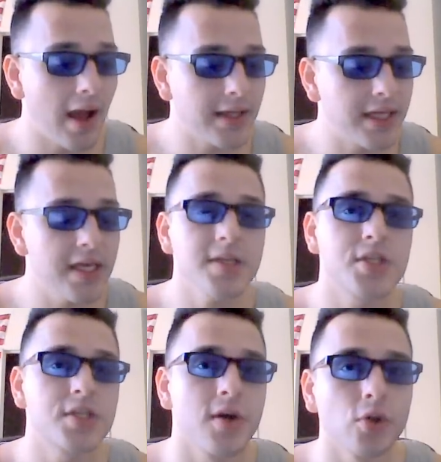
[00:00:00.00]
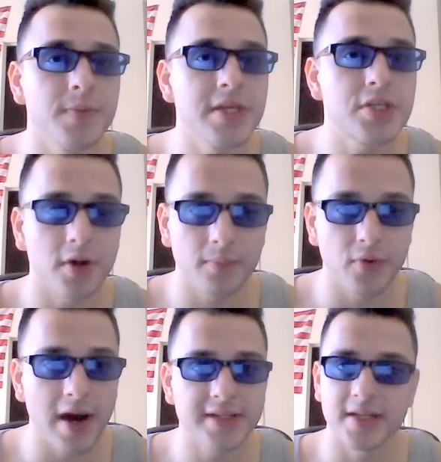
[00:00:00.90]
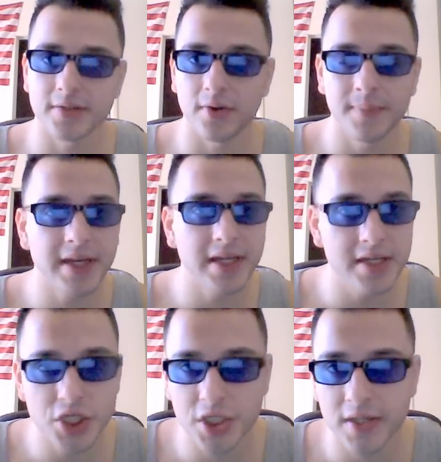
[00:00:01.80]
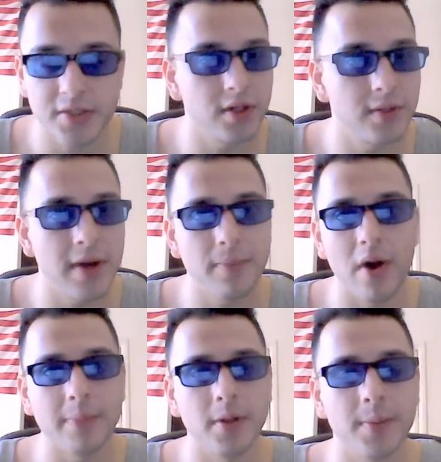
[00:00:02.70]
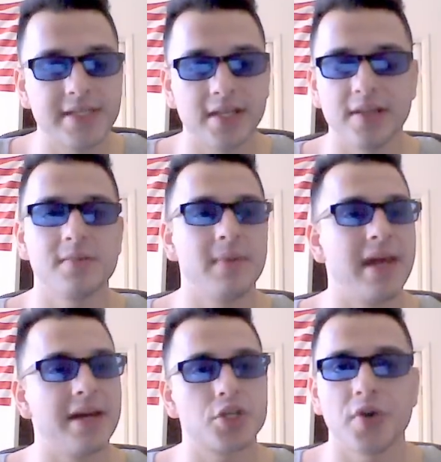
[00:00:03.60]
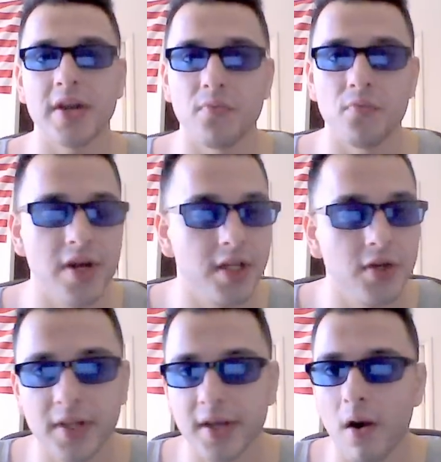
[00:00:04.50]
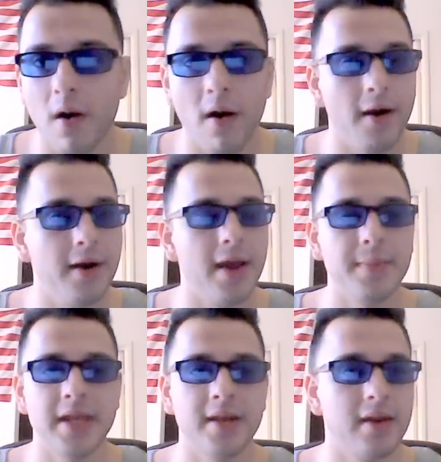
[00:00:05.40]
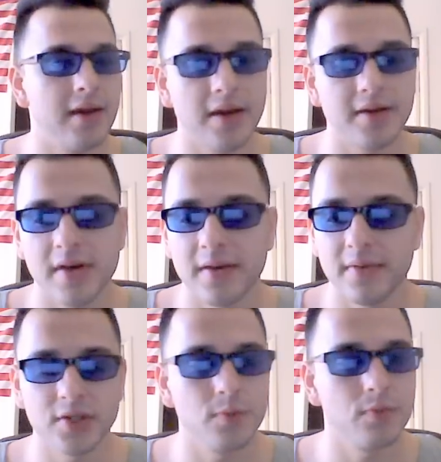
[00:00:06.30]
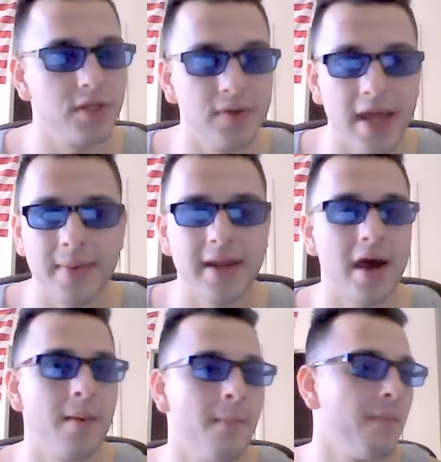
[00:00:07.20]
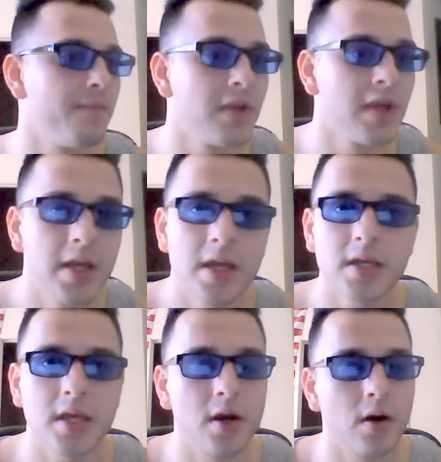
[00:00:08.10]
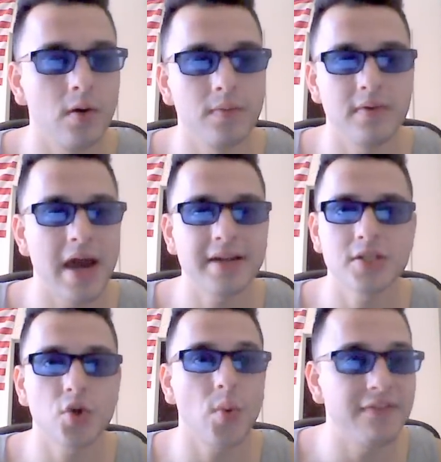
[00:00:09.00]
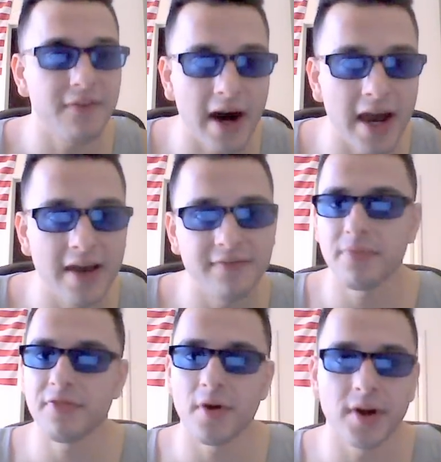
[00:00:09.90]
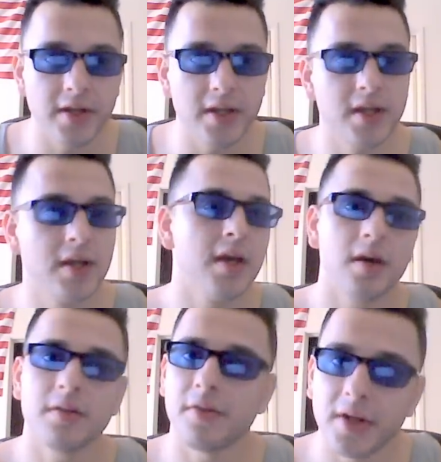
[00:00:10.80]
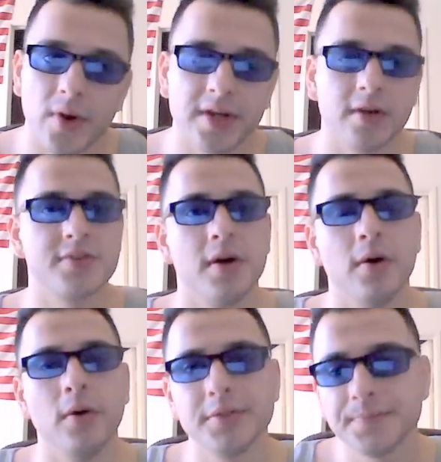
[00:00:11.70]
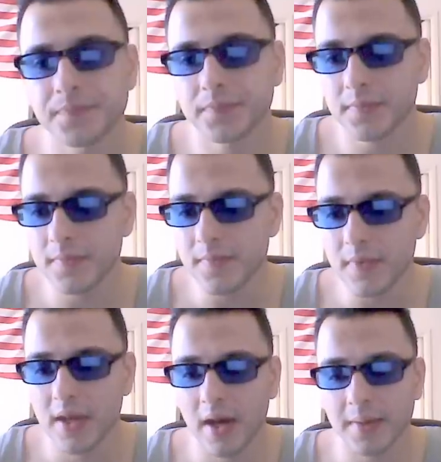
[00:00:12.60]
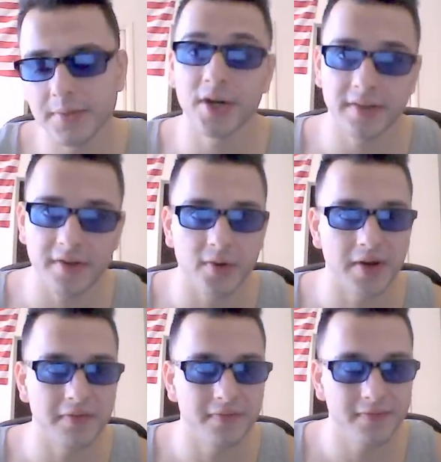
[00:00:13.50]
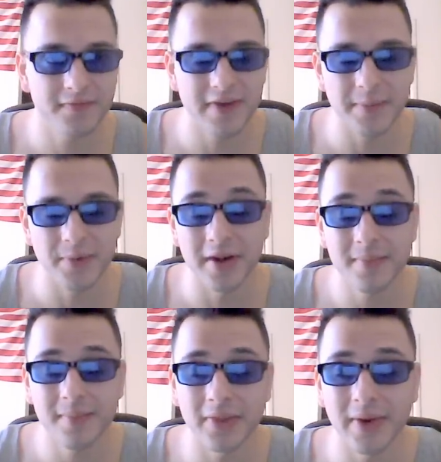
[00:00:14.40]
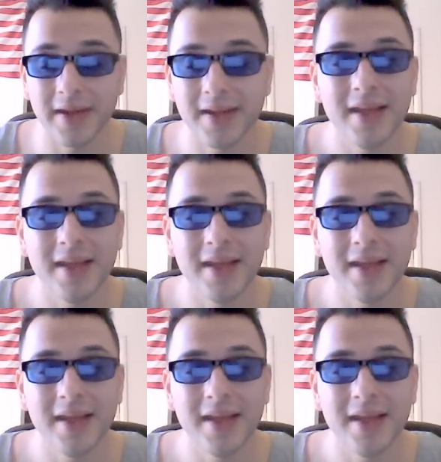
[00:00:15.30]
he sold me certain products. I told him my condition. I told him my problem. I said, listen, man, I train really, really hard. I mean, you name it. I'm, not 25. I'm 31 years old. I'm turning 31 February, by the way.